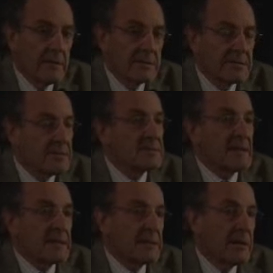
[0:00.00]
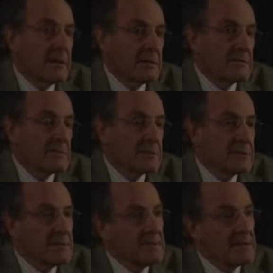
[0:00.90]
sunset clause,
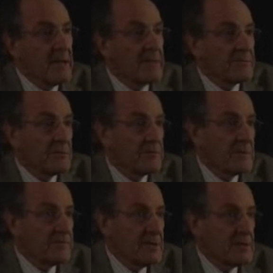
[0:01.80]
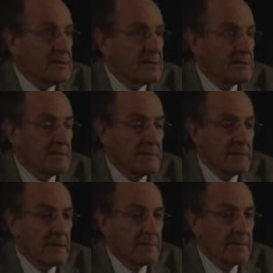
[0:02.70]
which is that after 15 years, the
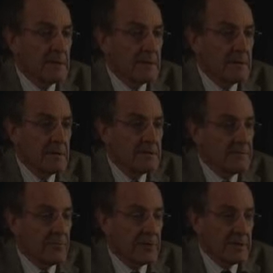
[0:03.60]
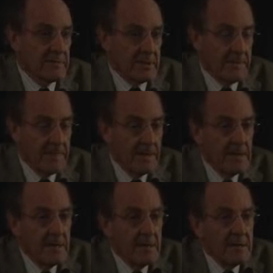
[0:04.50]
debt is forgiven.
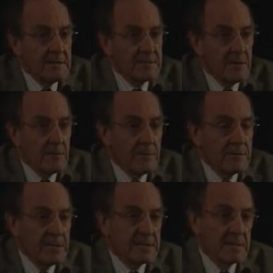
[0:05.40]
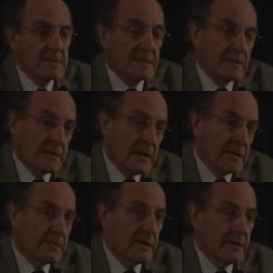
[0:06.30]
So this is,
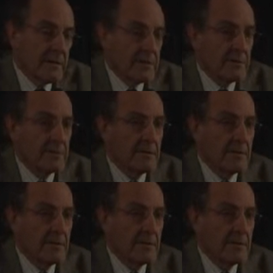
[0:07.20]
again, another